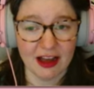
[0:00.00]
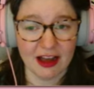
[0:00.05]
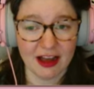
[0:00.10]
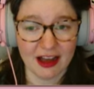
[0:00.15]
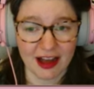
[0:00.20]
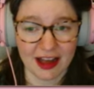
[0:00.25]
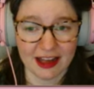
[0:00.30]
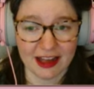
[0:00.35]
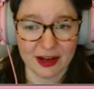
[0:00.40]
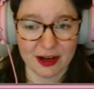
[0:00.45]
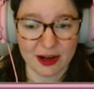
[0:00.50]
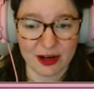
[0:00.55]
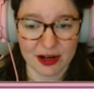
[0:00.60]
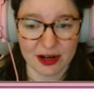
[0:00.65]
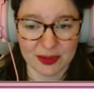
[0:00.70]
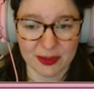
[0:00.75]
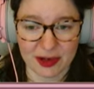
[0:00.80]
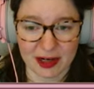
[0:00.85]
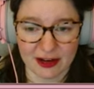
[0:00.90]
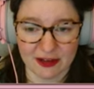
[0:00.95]
I
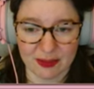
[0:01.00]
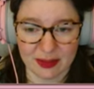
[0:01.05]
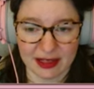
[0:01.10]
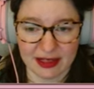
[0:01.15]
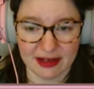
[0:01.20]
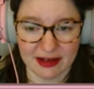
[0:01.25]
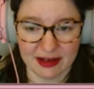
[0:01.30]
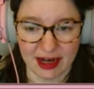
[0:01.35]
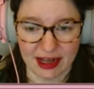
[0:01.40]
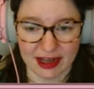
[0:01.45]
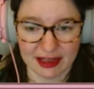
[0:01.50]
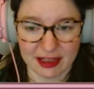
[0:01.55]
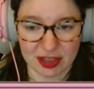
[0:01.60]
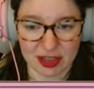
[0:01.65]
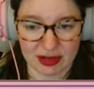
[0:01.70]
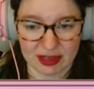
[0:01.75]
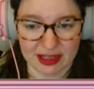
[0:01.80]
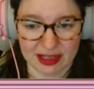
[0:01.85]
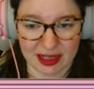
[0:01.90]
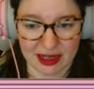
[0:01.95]
yawn when I've been like
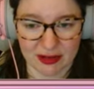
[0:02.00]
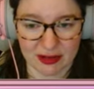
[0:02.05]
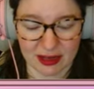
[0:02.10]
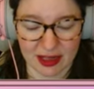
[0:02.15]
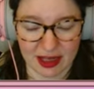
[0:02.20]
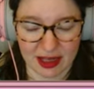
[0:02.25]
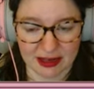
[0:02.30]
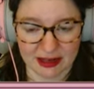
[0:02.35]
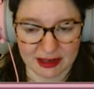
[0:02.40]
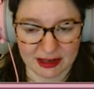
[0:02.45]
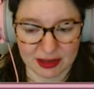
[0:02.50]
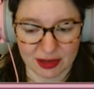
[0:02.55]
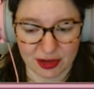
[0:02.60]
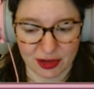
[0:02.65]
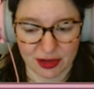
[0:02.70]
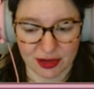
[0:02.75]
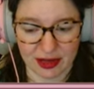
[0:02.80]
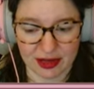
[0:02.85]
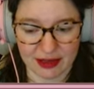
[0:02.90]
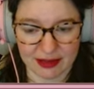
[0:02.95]
stressed out, guys.
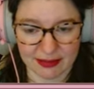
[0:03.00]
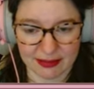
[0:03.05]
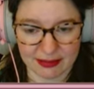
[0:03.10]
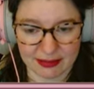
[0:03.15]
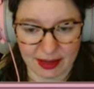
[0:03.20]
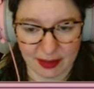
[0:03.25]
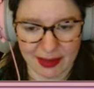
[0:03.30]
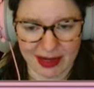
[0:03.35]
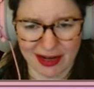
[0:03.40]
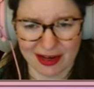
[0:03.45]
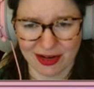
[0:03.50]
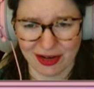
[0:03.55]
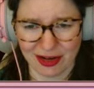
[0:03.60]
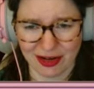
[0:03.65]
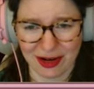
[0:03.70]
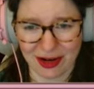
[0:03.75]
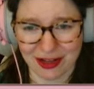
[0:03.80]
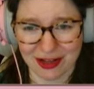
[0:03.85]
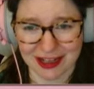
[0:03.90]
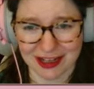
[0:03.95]
Sorry. I mean, I yawn
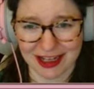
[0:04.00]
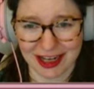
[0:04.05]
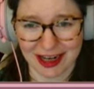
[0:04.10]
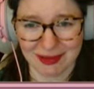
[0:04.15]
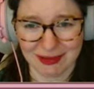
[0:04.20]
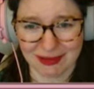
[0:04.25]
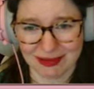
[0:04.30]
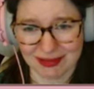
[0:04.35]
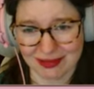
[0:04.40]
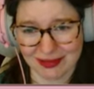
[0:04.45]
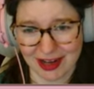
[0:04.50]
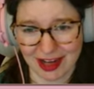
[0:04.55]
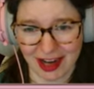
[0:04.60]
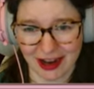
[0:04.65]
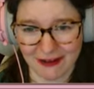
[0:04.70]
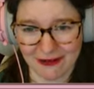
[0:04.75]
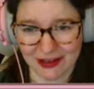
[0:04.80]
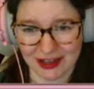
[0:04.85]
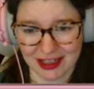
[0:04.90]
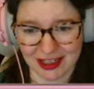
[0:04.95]
all the time. I
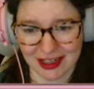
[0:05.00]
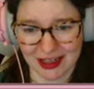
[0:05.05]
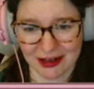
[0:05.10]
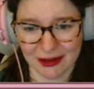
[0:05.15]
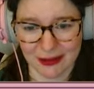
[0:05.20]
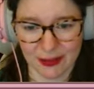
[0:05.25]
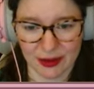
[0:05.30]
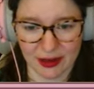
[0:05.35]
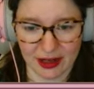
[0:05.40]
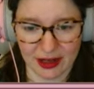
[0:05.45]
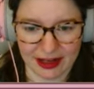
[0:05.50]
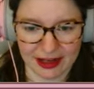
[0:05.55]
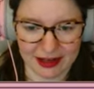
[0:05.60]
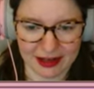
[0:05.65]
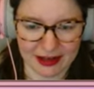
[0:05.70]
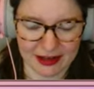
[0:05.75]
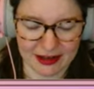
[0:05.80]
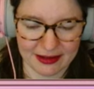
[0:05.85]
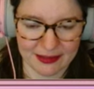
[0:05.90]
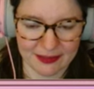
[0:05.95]
have fatigue, but like,